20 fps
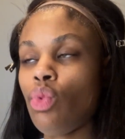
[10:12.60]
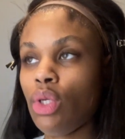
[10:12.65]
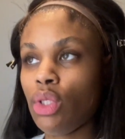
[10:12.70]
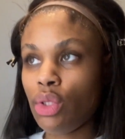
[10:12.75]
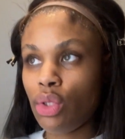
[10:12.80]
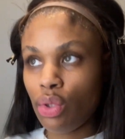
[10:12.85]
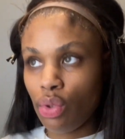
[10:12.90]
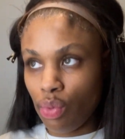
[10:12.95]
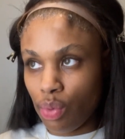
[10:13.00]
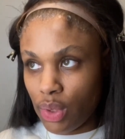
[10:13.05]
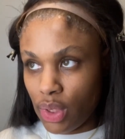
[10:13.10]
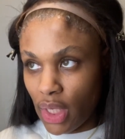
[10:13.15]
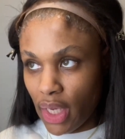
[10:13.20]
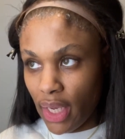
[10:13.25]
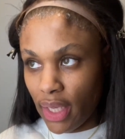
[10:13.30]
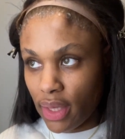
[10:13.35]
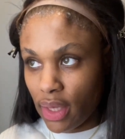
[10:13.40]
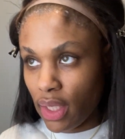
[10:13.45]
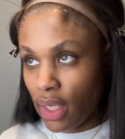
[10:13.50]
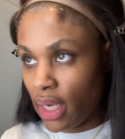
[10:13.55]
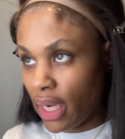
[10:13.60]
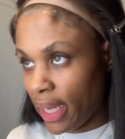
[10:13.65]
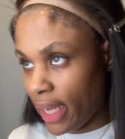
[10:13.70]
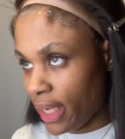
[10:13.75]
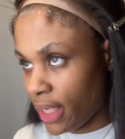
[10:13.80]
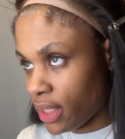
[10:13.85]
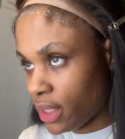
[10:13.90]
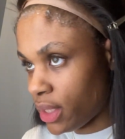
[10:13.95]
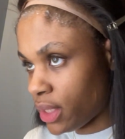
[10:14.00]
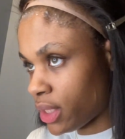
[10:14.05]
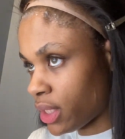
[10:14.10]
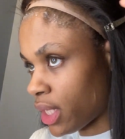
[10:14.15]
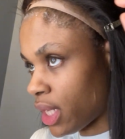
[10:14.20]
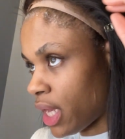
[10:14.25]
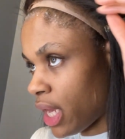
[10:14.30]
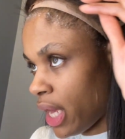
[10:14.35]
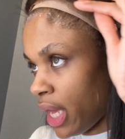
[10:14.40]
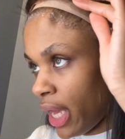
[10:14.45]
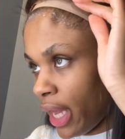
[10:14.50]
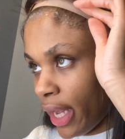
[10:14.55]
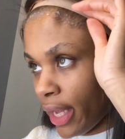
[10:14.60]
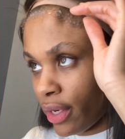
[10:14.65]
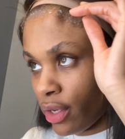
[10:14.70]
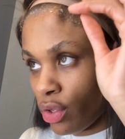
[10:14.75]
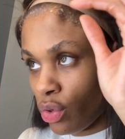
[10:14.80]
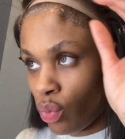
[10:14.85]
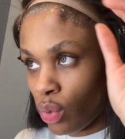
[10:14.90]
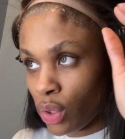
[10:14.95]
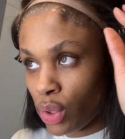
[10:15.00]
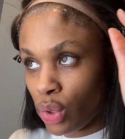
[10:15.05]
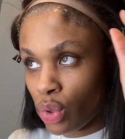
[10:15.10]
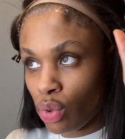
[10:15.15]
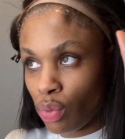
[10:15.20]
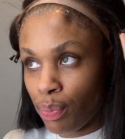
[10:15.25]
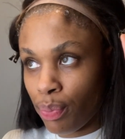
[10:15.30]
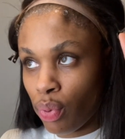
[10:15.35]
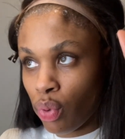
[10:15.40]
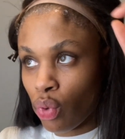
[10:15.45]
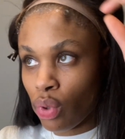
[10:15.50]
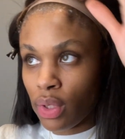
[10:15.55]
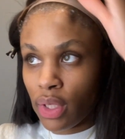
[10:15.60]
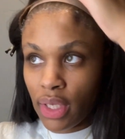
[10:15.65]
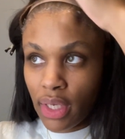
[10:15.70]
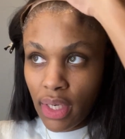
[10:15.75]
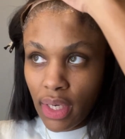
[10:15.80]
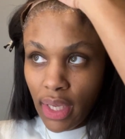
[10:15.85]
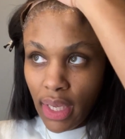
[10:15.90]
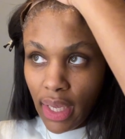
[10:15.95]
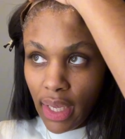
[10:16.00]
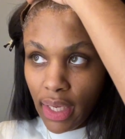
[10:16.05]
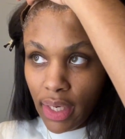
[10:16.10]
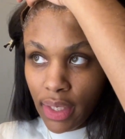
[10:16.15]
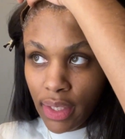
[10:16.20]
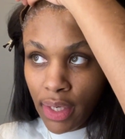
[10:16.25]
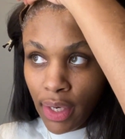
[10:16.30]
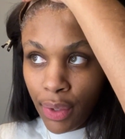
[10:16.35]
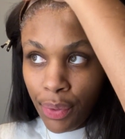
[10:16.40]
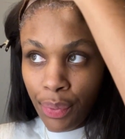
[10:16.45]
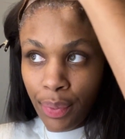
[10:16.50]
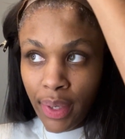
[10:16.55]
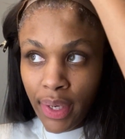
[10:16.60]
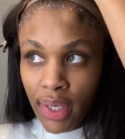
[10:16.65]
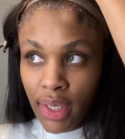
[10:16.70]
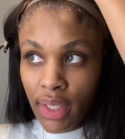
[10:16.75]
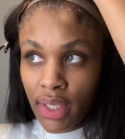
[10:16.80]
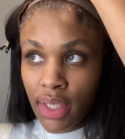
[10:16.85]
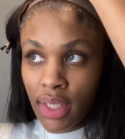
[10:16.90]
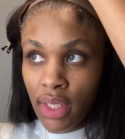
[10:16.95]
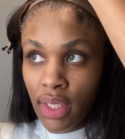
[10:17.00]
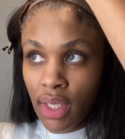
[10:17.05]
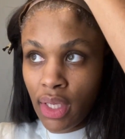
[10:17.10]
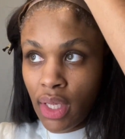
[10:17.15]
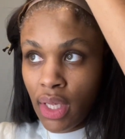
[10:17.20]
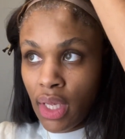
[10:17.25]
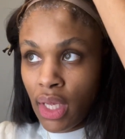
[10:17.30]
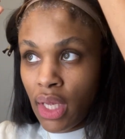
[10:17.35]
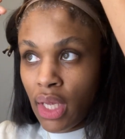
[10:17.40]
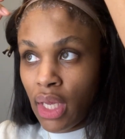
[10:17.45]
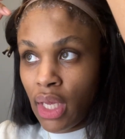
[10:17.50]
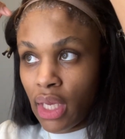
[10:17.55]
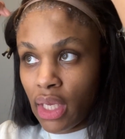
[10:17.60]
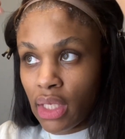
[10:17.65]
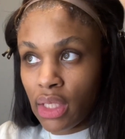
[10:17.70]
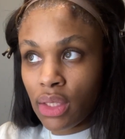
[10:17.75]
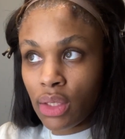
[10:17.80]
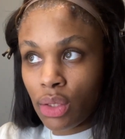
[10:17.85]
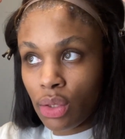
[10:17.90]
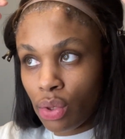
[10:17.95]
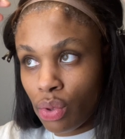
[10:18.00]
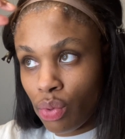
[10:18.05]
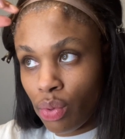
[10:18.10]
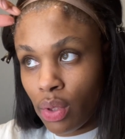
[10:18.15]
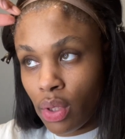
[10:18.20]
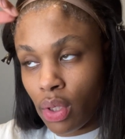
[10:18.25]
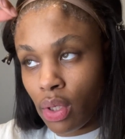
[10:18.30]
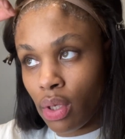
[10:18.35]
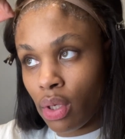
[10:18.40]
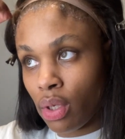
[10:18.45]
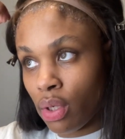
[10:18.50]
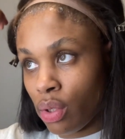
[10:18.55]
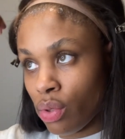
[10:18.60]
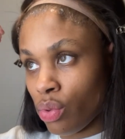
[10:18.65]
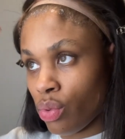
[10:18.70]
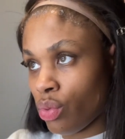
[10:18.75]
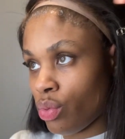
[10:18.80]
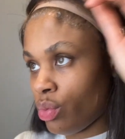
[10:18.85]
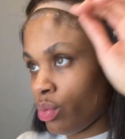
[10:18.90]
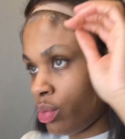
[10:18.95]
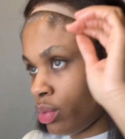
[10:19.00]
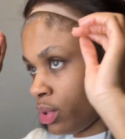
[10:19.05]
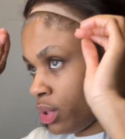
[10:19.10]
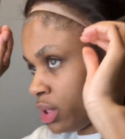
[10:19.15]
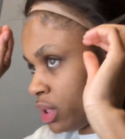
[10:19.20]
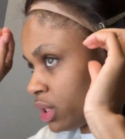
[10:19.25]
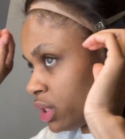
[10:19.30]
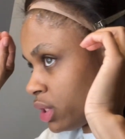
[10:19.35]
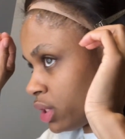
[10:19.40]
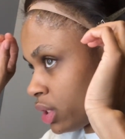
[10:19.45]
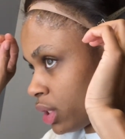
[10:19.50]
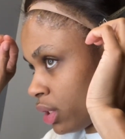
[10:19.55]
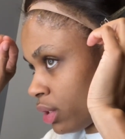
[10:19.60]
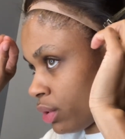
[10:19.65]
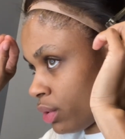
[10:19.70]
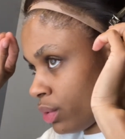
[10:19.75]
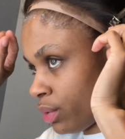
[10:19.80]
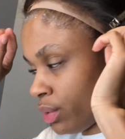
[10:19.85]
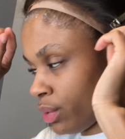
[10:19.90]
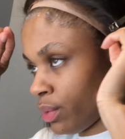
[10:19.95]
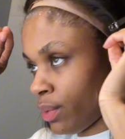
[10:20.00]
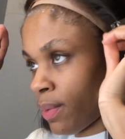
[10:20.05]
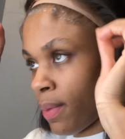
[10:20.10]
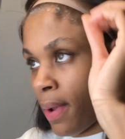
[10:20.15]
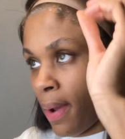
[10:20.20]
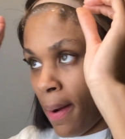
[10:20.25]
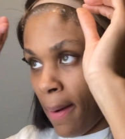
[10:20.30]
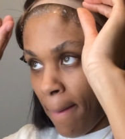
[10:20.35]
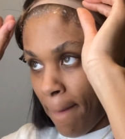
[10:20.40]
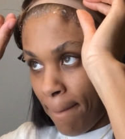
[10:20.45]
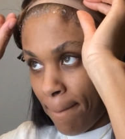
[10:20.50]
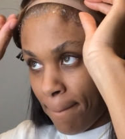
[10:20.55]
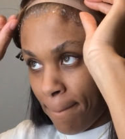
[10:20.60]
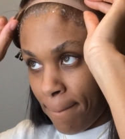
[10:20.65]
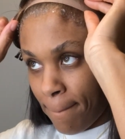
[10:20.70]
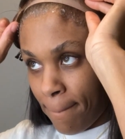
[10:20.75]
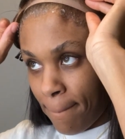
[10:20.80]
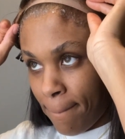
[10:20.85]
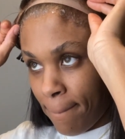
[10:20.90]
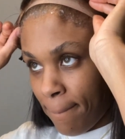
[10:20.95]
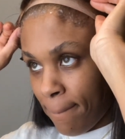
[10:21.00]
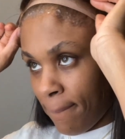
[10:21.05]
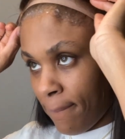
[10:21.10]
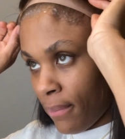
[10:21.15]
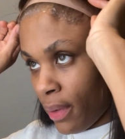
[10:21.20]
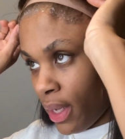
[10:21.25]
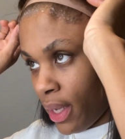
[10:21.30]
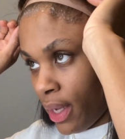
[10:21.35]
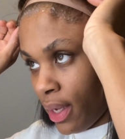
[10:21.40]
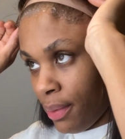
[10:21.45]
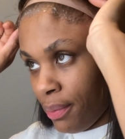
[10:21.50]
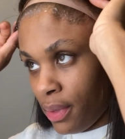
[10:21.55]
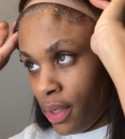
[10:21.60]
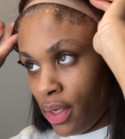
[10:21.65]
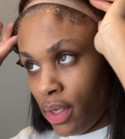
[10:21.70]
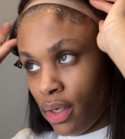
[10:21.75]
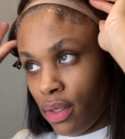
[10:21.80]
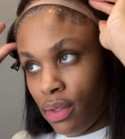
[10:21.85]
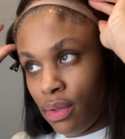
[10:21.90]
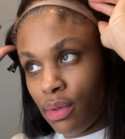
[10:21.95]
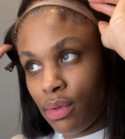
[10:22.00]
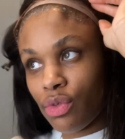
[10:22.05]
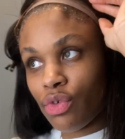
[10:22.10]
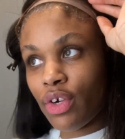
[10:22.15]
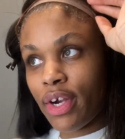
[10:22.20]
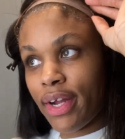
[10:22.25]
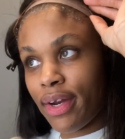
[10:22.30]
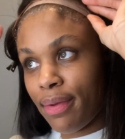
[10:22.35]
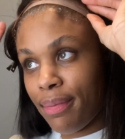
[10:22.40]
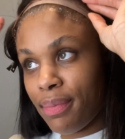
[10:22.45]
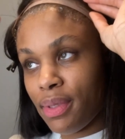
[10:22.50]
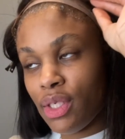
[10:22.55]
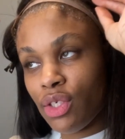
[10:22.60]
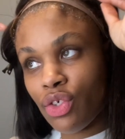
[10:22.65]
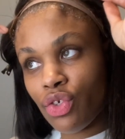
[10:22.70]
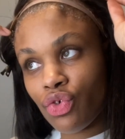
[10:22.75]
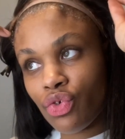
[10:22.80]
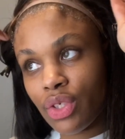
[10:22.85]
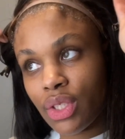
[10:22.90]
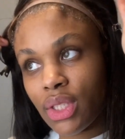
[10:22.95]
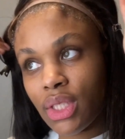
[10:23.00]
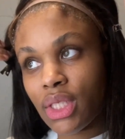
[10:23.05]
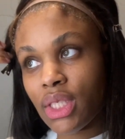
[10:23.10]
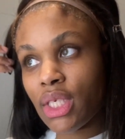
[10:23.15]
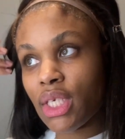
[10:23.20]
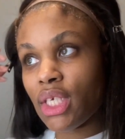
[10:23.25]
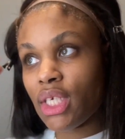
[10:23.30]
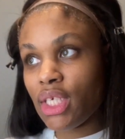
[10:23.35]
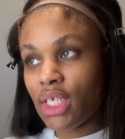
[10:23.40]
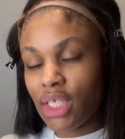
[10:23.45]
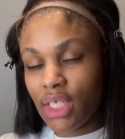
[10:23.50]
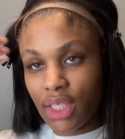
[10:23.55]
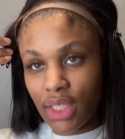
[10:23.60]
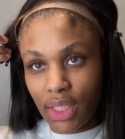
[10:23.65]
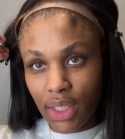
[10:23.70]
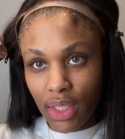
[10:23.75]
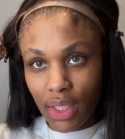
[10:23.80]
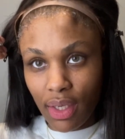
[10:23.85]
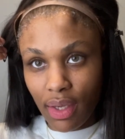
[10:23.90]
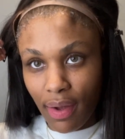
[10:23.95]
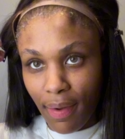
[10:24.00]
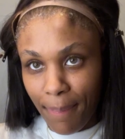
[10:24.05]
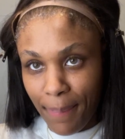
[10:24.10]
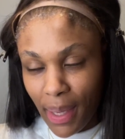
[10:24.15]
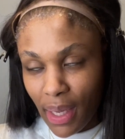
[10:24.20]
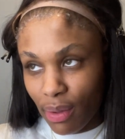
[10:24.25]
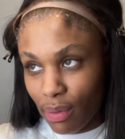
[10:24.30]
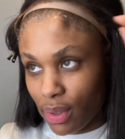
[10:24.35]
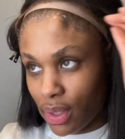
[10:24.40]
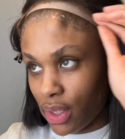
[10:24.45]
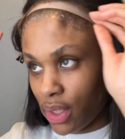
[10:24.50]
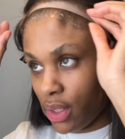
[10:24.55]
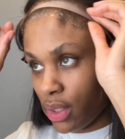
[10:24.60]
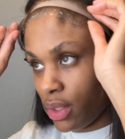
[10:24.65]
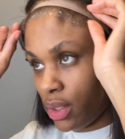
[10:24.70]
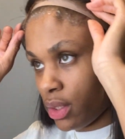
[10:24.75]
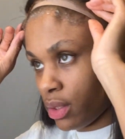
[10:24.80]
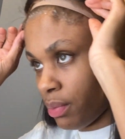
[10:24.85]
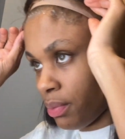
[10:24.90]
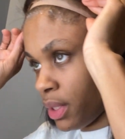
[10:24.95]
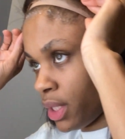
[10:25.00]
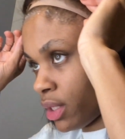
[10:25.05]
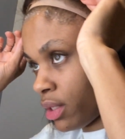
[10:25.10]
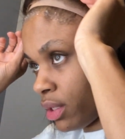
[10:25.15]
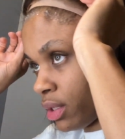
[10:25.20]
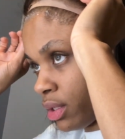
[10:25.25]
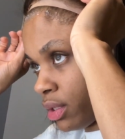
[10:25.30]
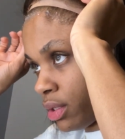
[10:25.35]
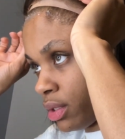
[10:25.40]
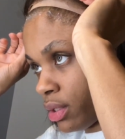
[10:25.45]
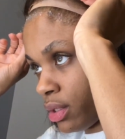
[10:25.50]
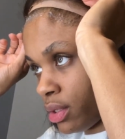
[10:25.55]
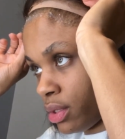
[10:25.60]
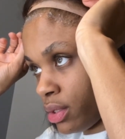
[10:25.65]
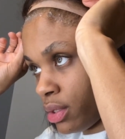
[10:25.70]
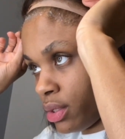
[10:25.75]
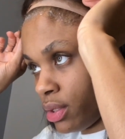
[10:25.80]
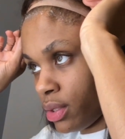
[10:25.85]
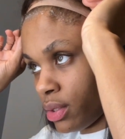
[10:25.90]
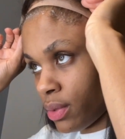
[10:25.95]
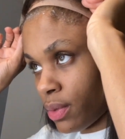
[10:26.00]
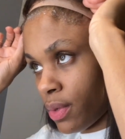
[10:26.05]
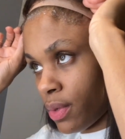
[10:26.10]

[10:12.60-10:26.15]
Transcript: to take the lace and you want to pull it directly into the glue. So I'm gonna try to be strategic about this, because